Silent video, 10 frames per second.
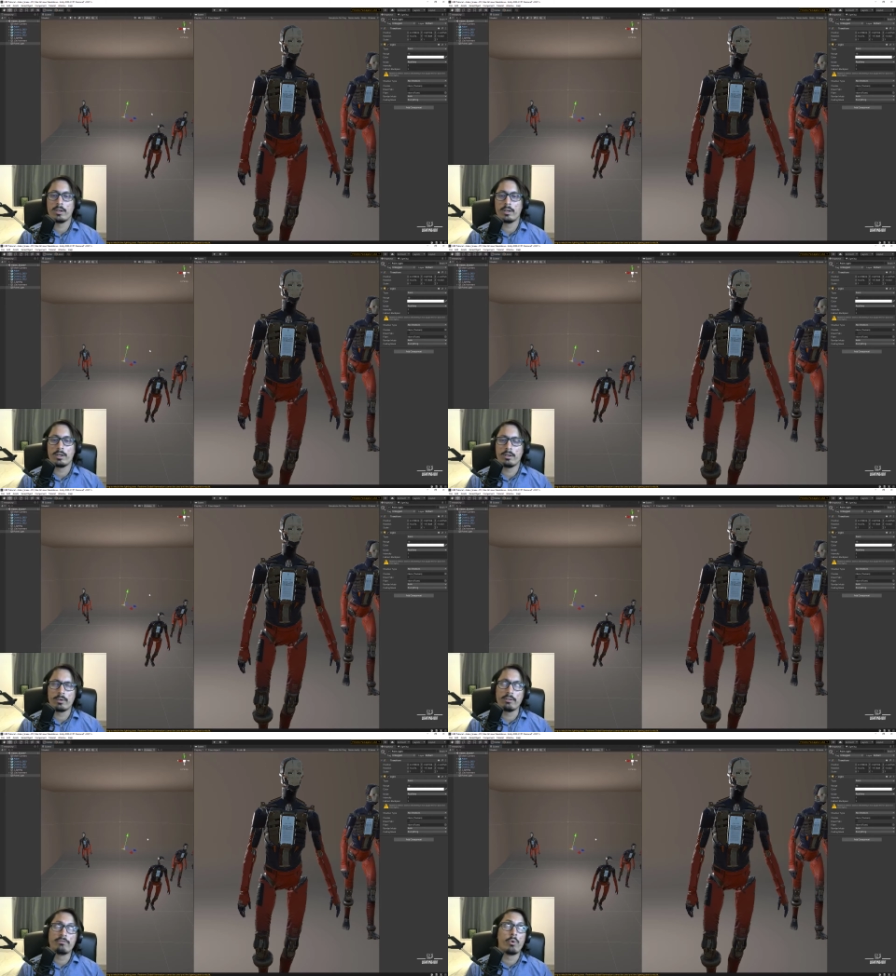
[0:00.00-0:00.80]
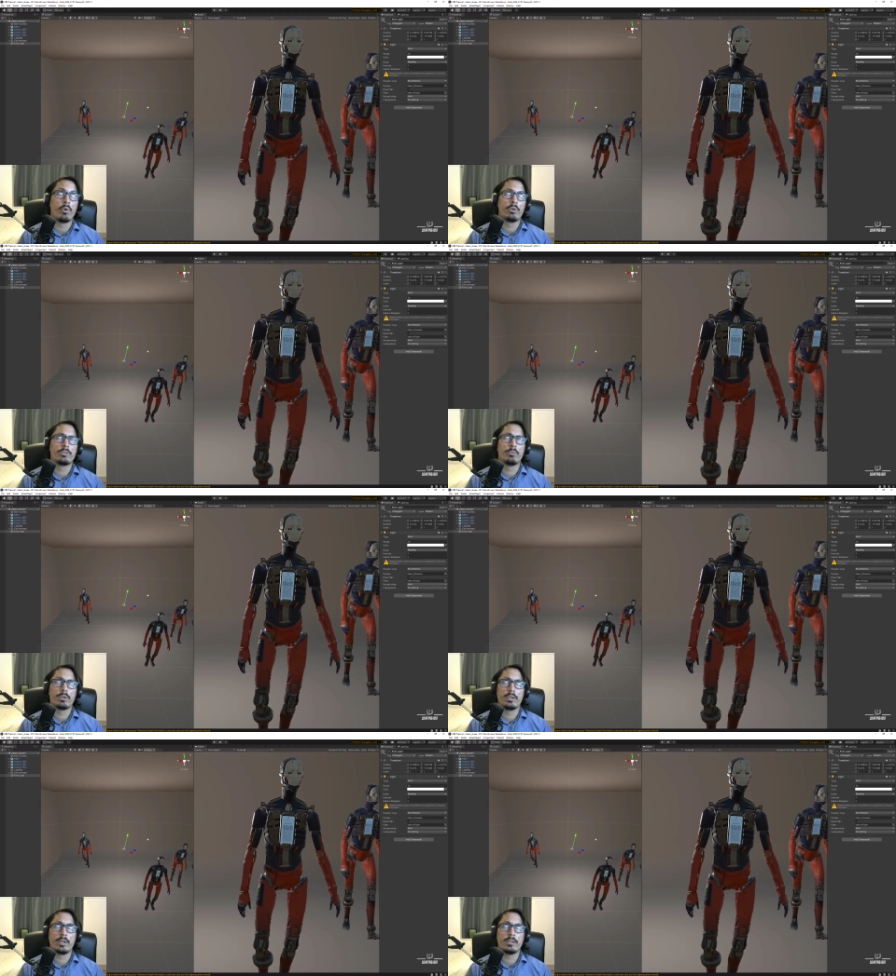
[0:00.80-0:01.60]
Uh, well, four
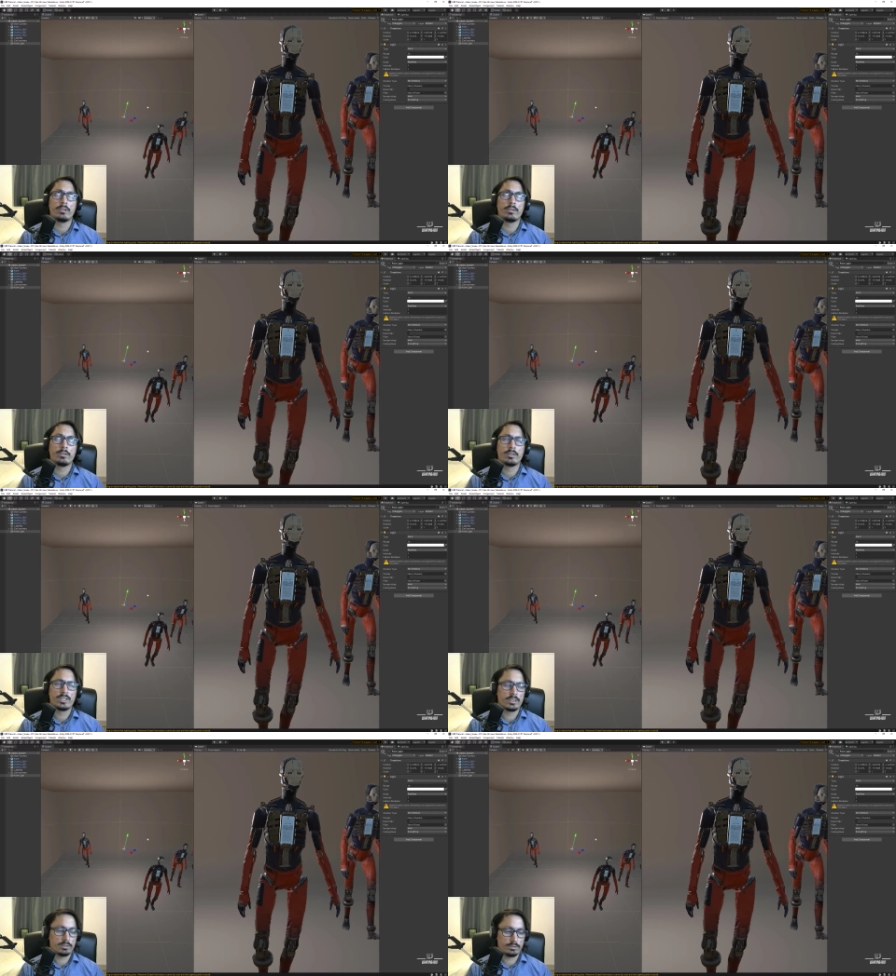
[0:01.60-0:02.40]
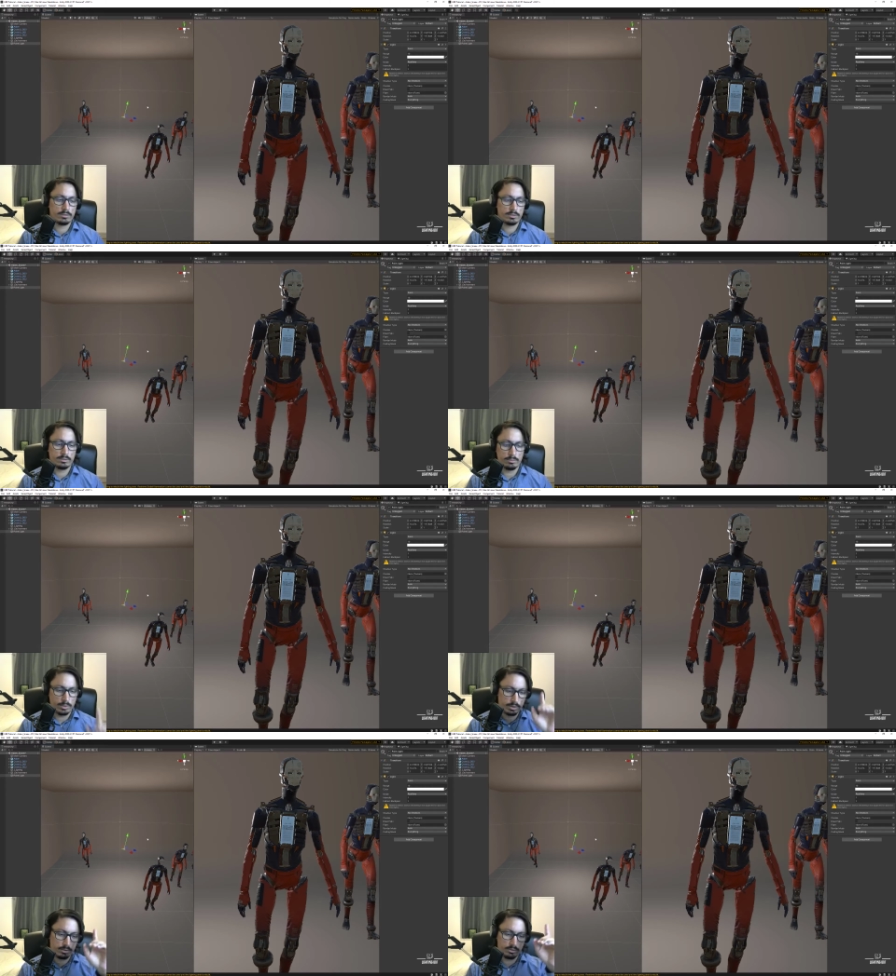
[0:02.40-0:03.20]
spotlights. Six.
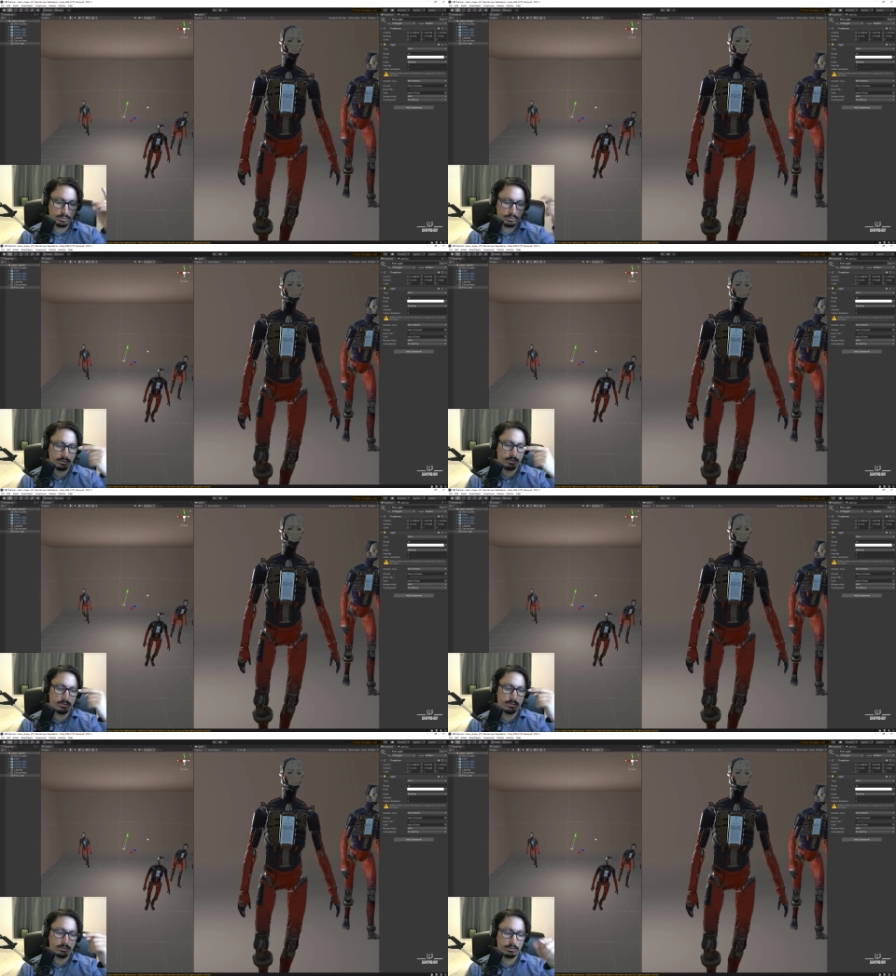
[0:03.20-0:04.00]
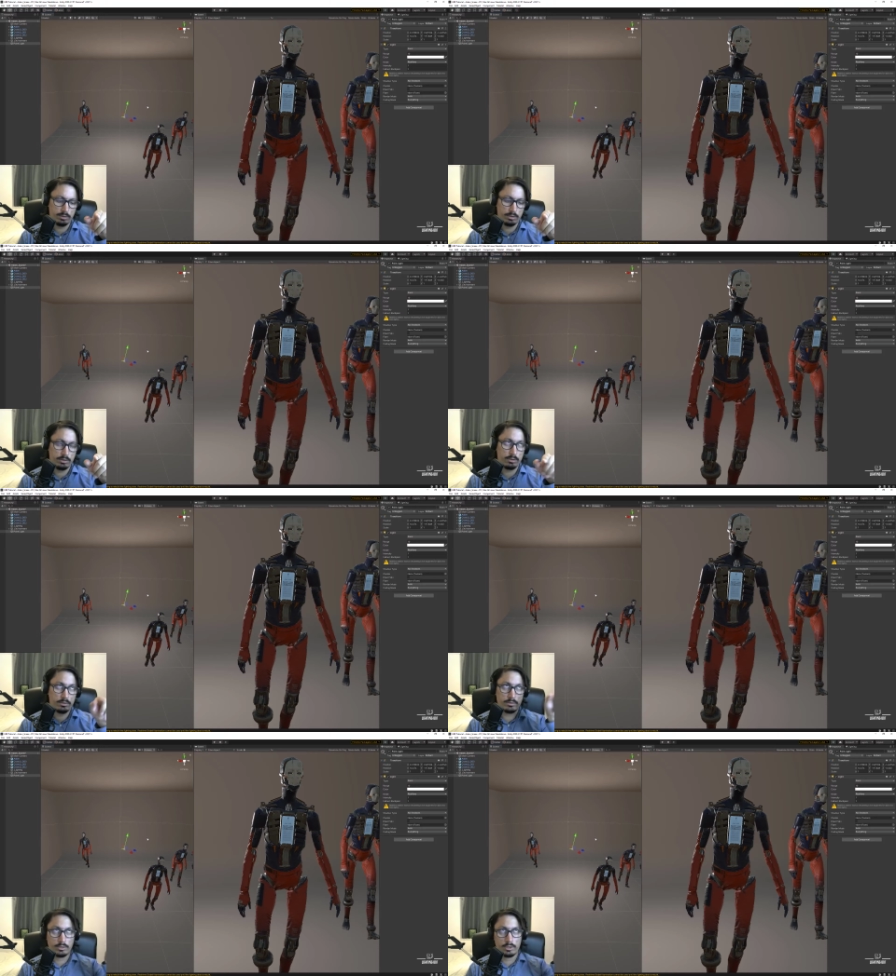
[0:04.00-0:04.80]
One, two, three,
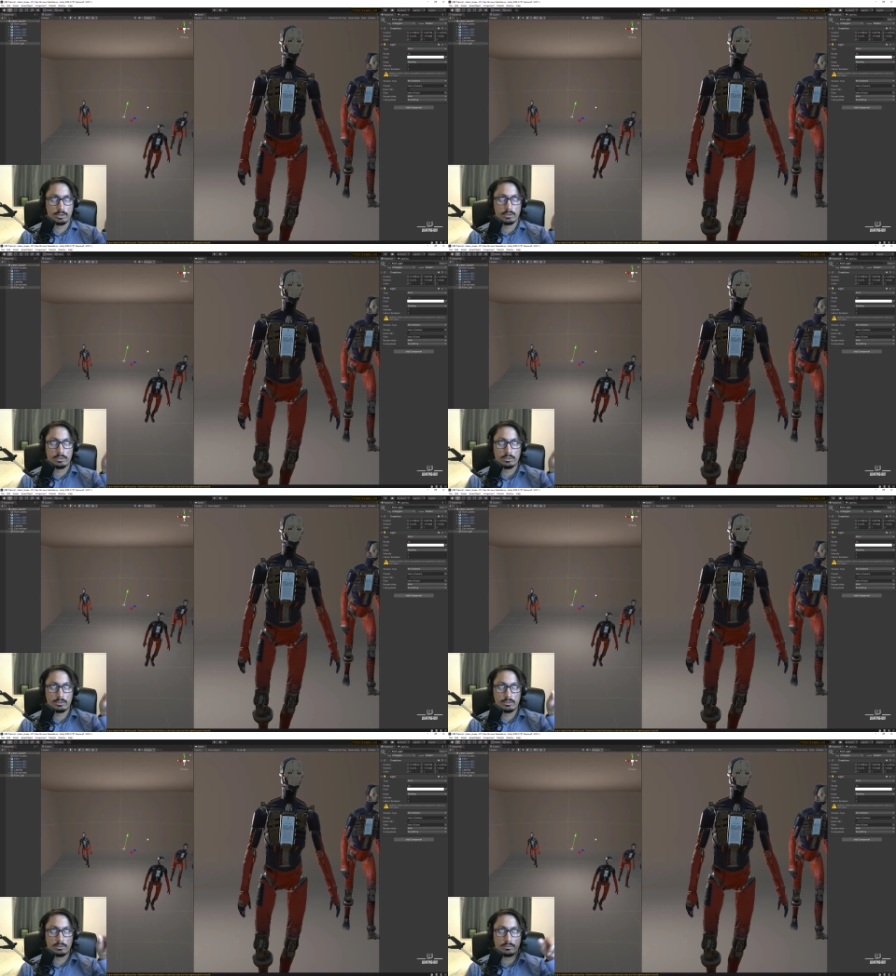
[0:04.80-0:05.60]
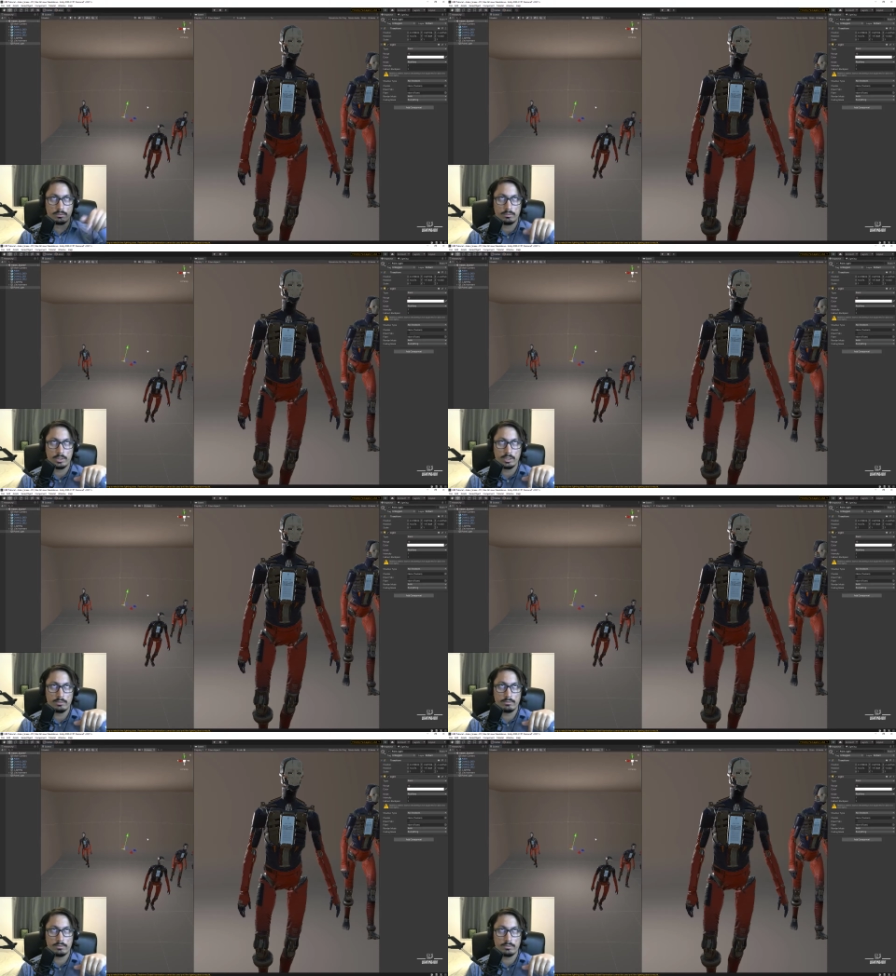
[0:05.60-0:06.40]
four, five.
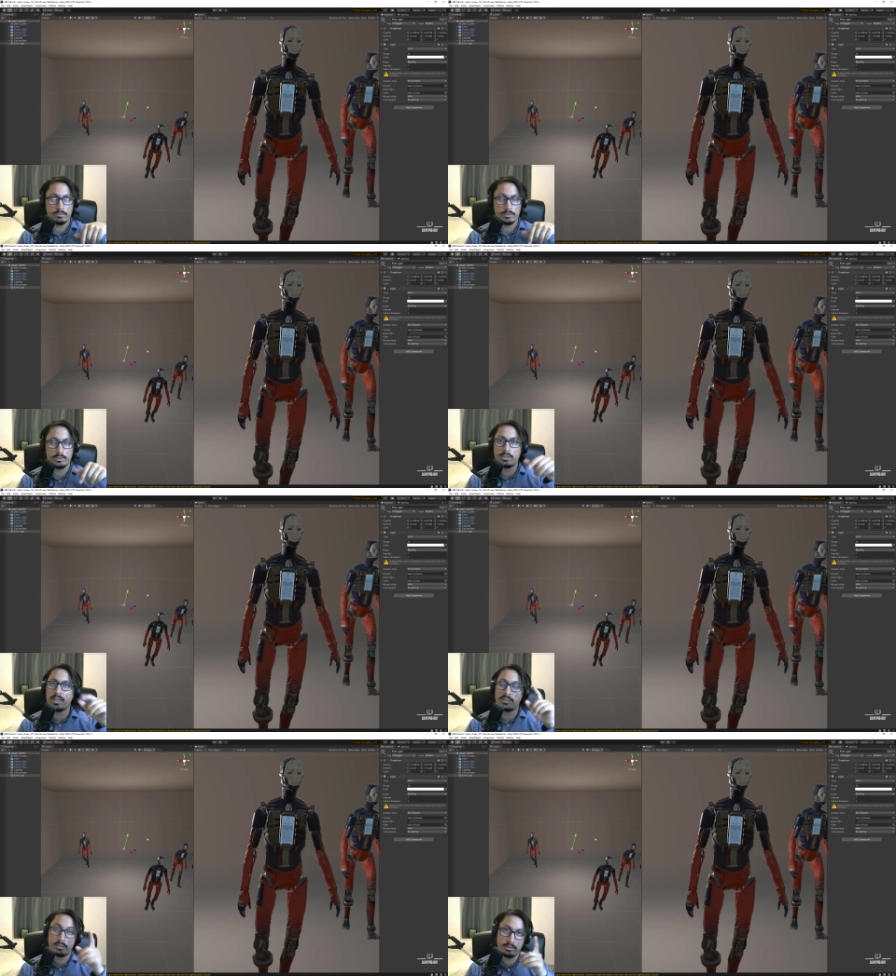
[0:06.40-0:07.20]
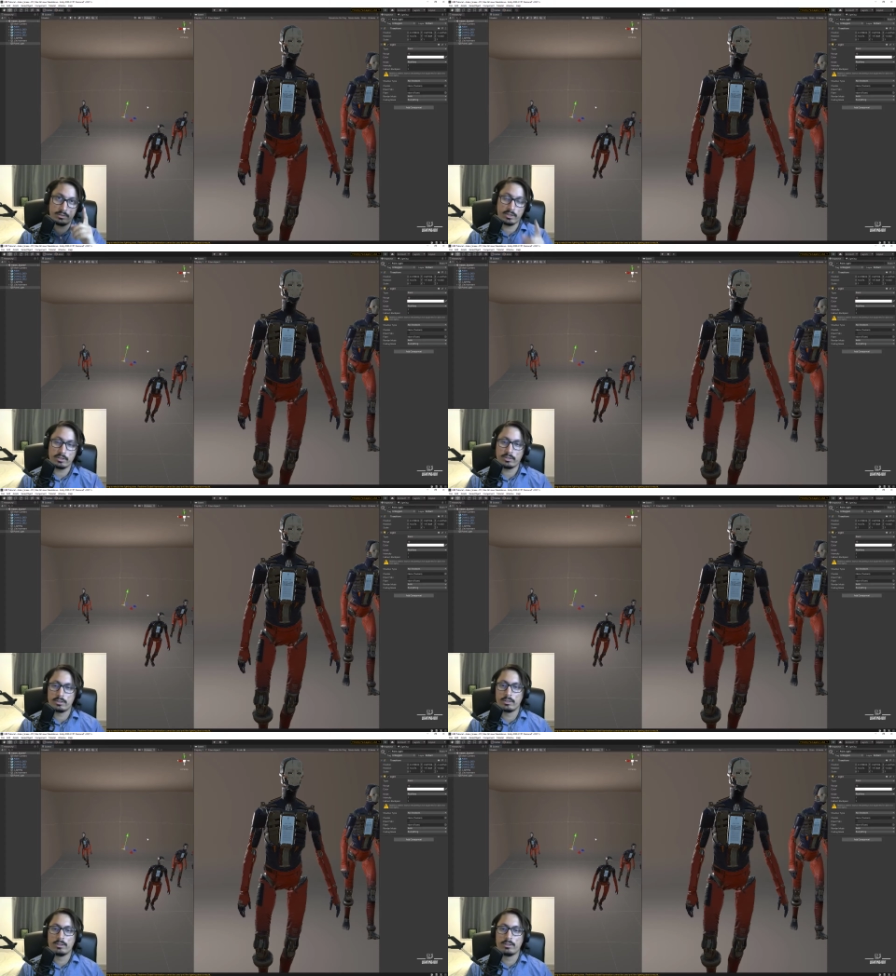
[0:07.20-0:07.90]
Yes, six.